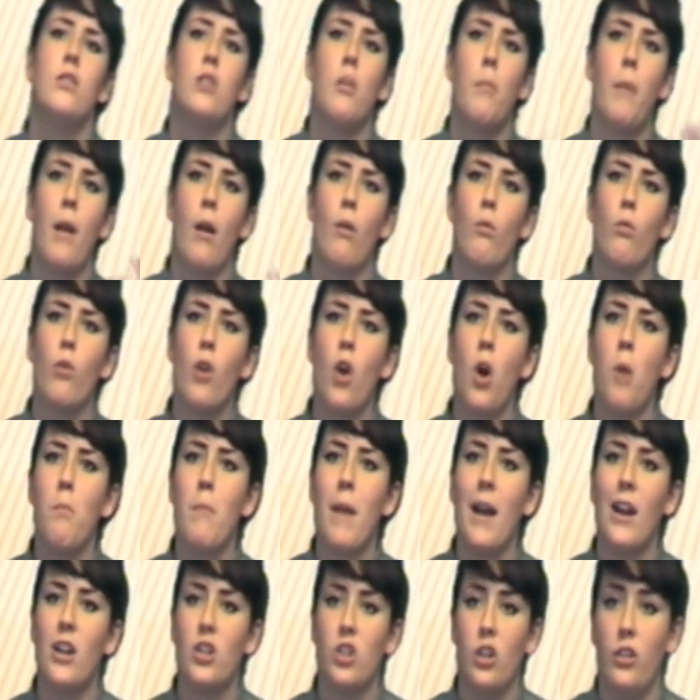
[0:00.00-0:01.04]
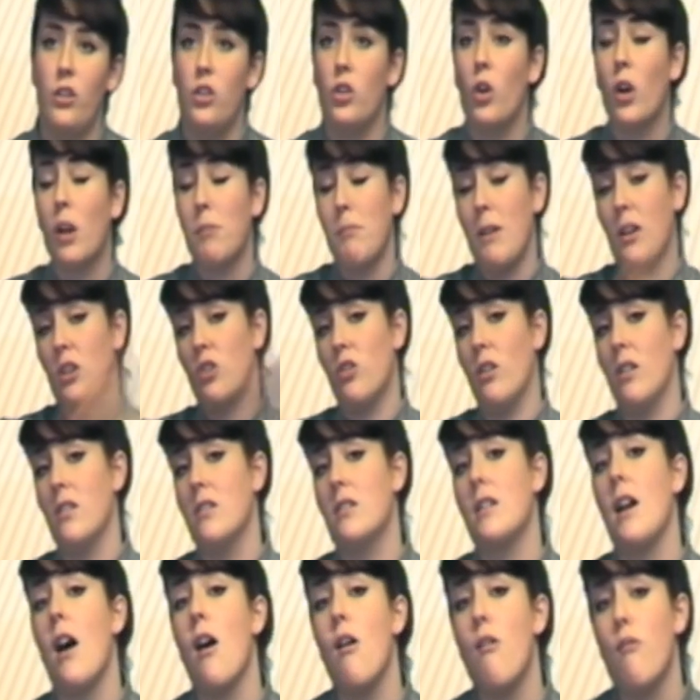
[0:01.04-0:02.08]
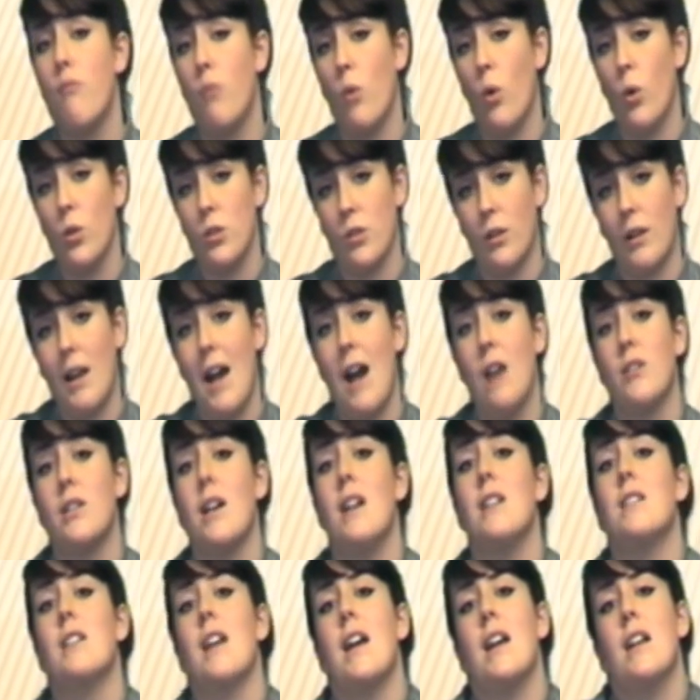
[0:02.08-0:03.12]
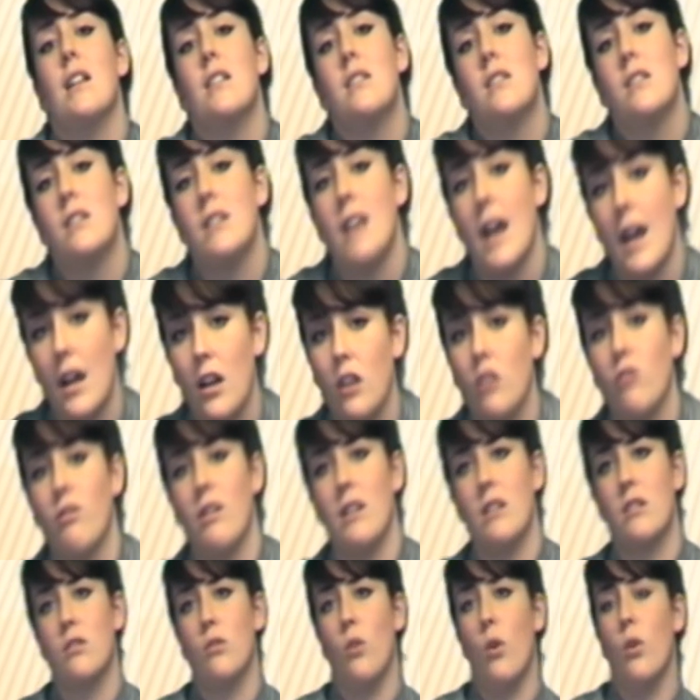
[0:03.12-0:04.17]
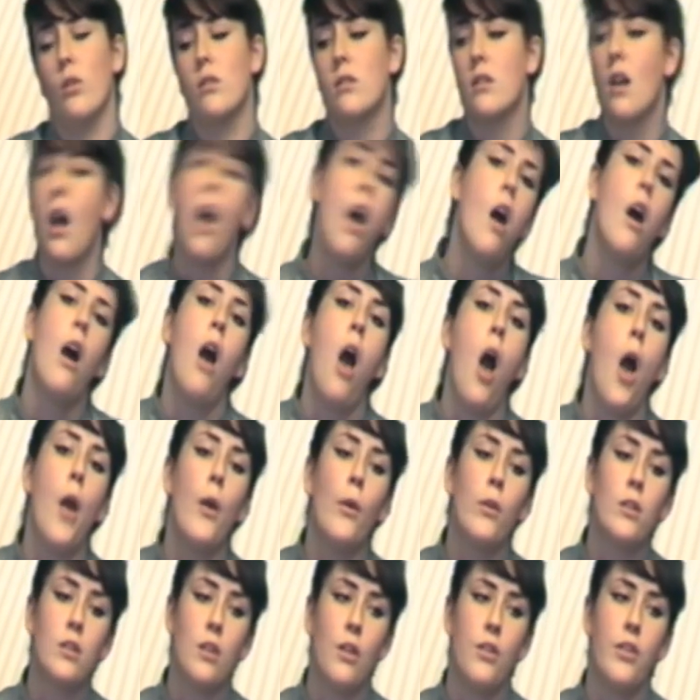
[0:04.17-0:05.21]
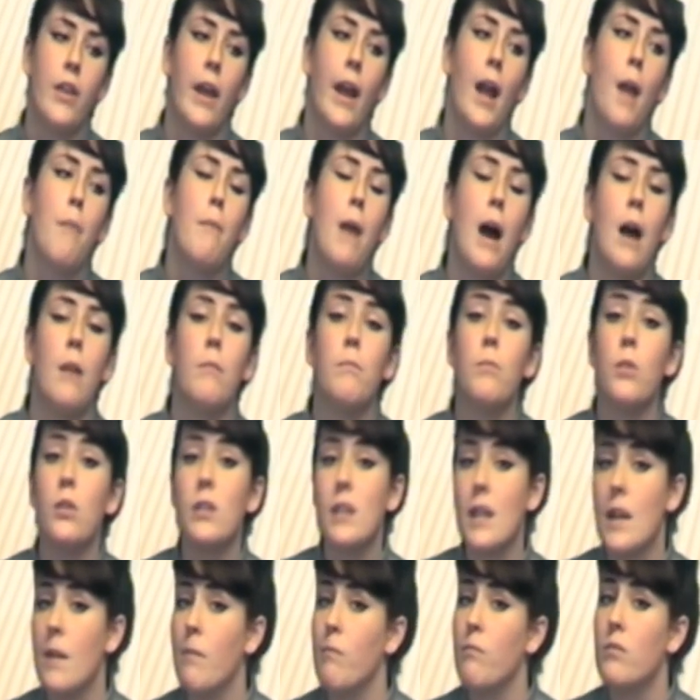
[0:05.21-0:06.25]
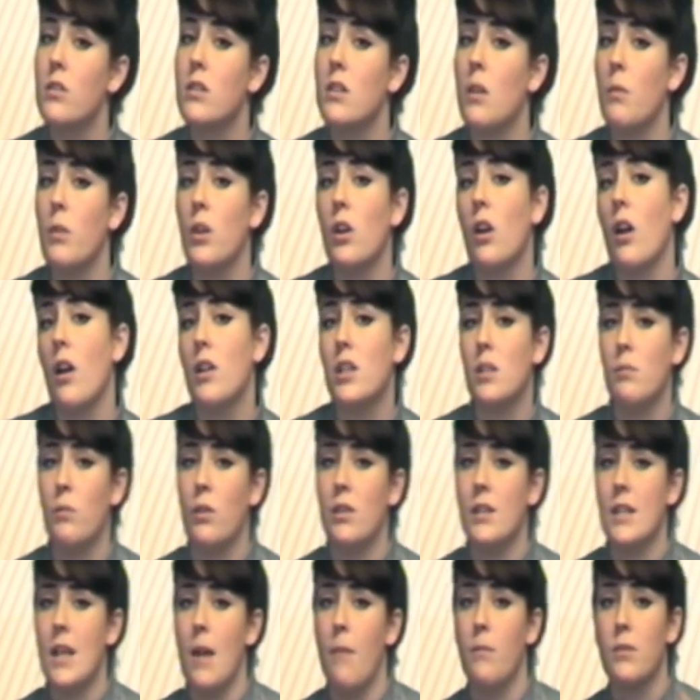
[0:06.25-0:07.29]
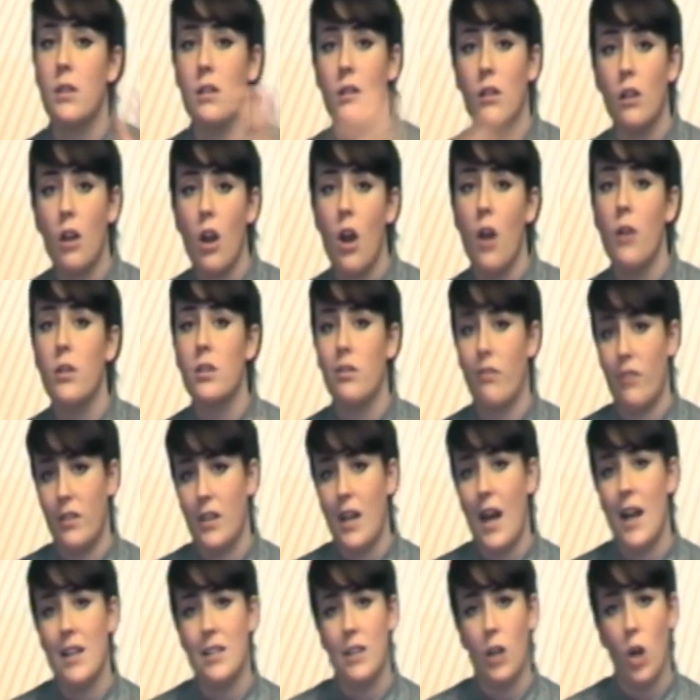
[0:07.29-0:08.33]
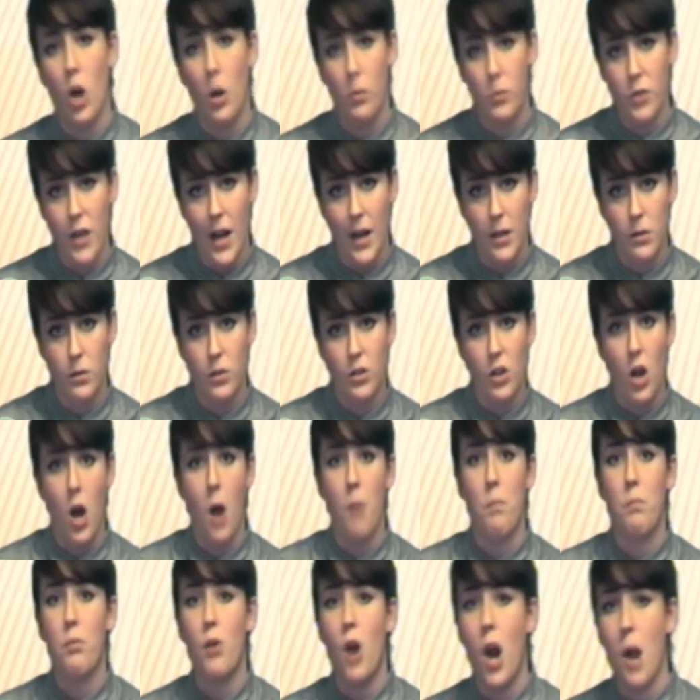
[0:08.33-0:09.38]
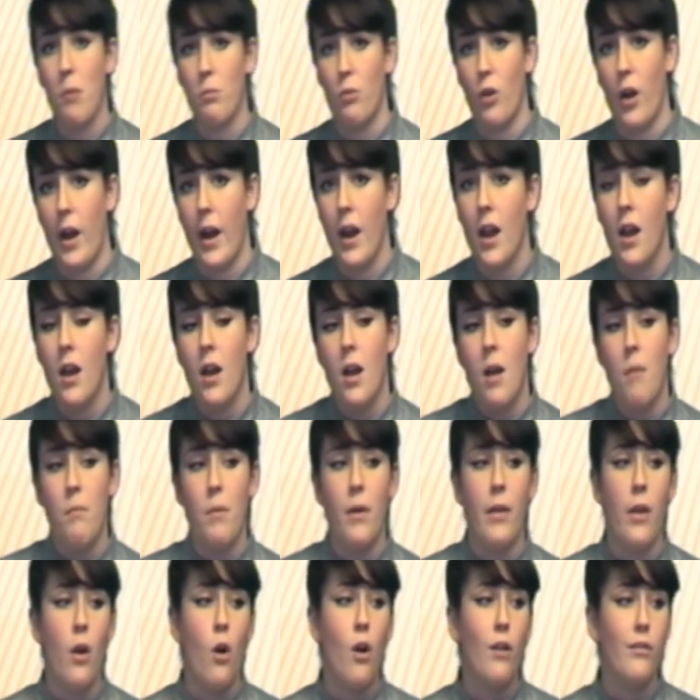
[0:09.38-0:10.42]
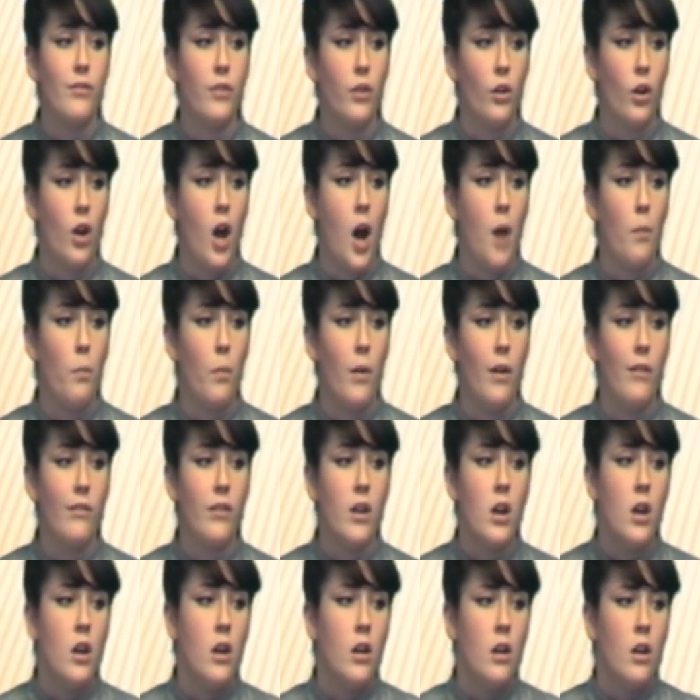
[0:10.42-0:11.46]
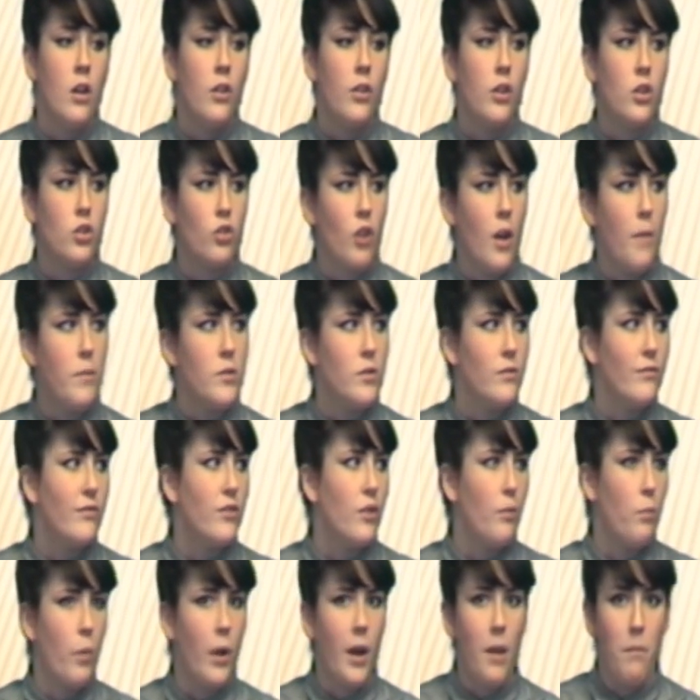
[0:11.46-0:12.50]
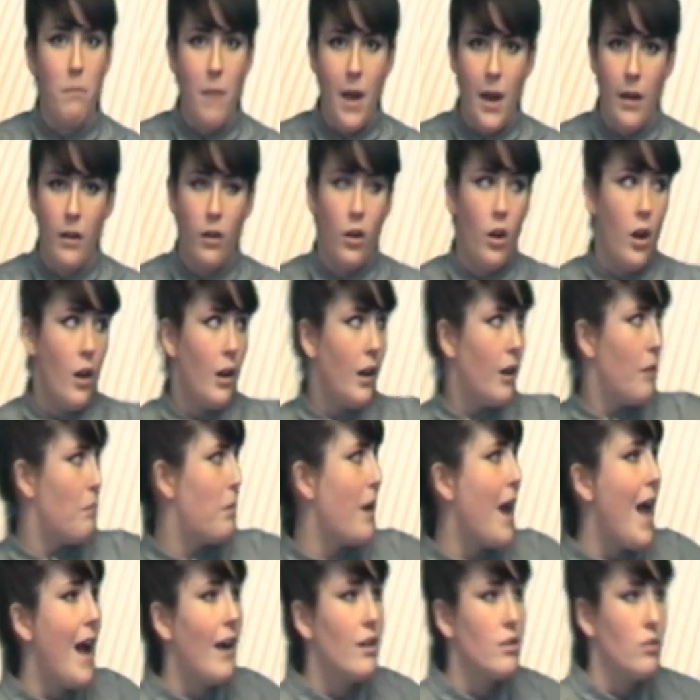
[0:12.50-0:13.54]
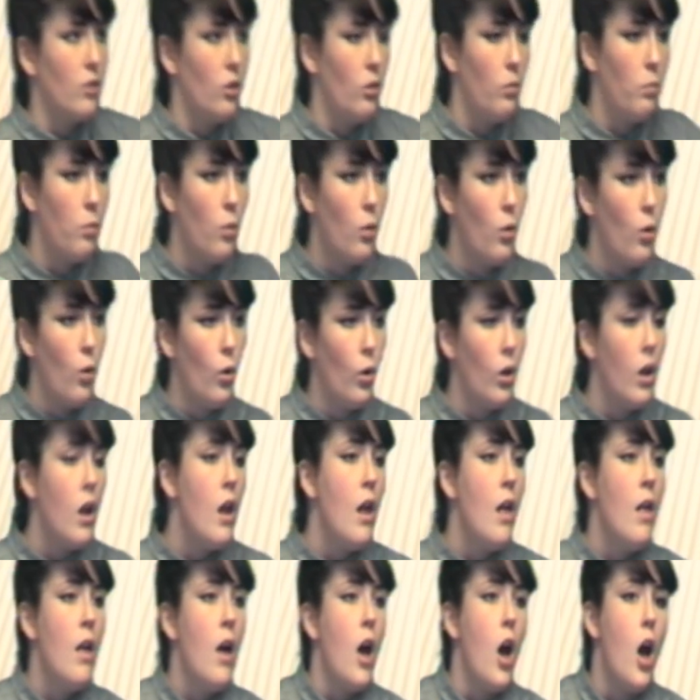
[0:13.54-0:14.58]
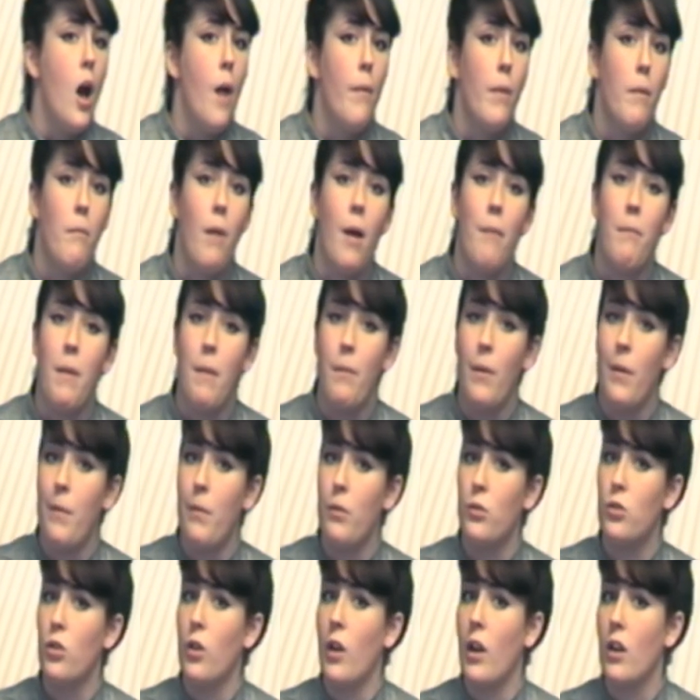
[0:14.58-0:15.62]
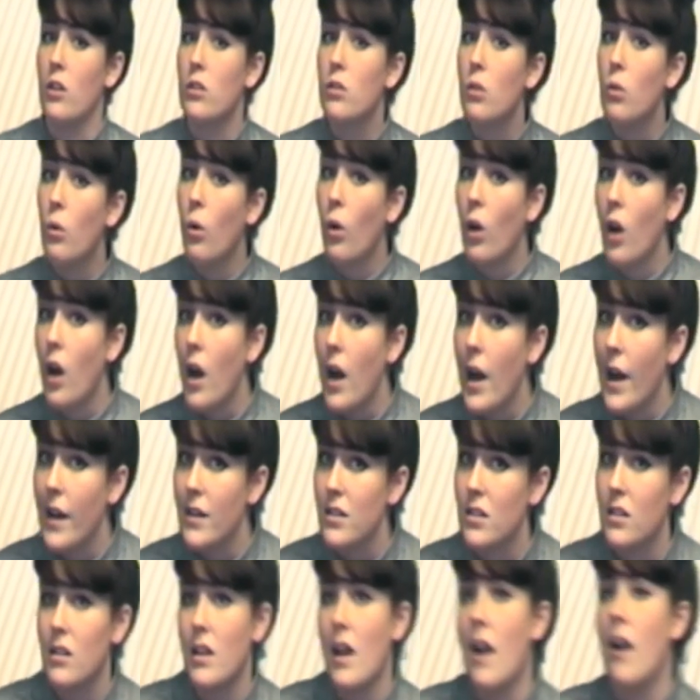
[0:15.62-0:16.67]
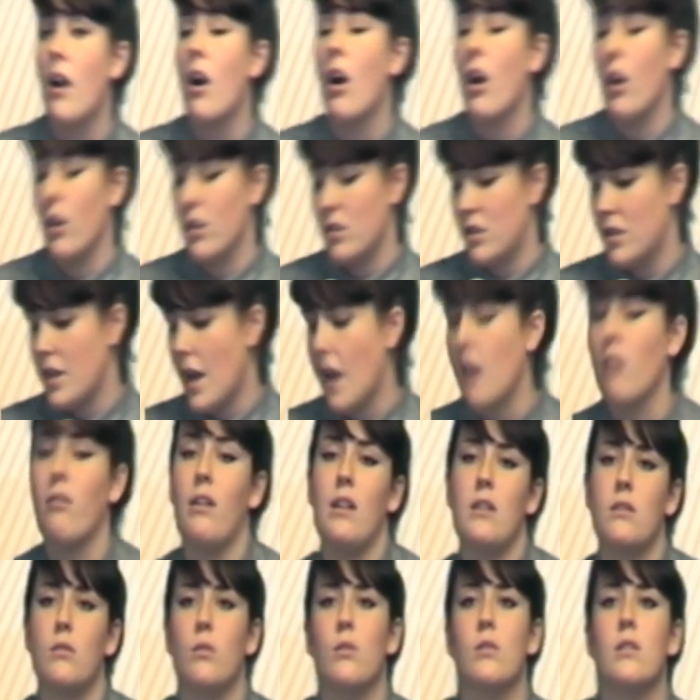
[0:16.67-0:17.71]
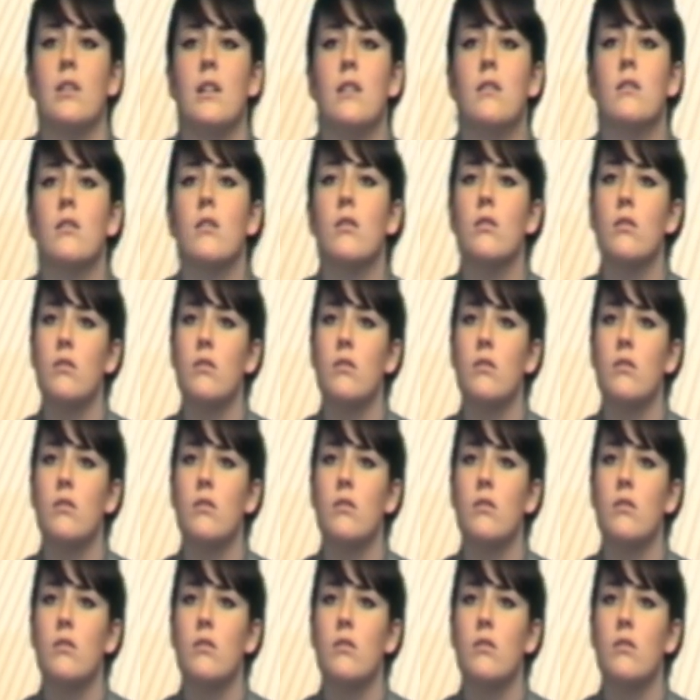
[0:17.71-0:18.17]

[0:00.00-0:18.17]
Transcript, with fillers: So it'll be a real mixture. The documentary itself will also count as a secondary source. I also think about museums. So when you go to museums, there's loads of fantastic objects which are primary, but they often come with descriptions of what it meant, you know, little plaques on the wall. Uh, there might be people doing tour guides that are secondary sources.